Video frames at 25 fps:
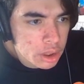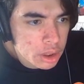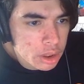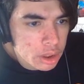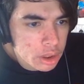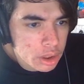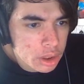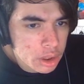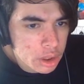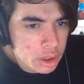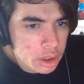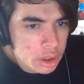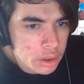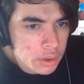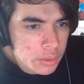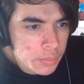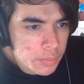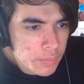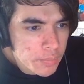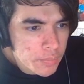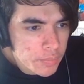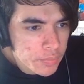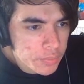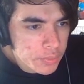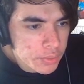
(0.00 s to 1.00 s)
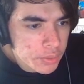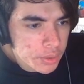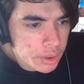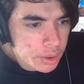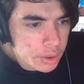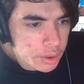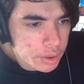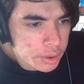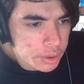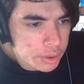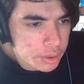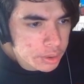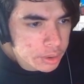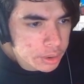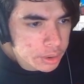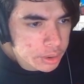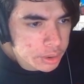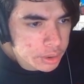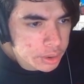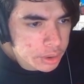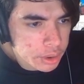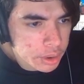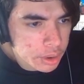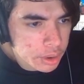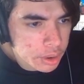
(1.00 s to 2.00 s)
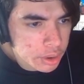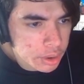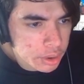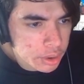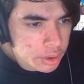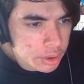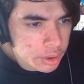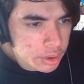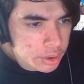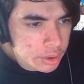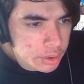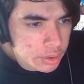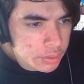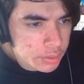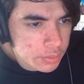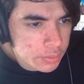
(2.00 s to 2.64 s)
(silence)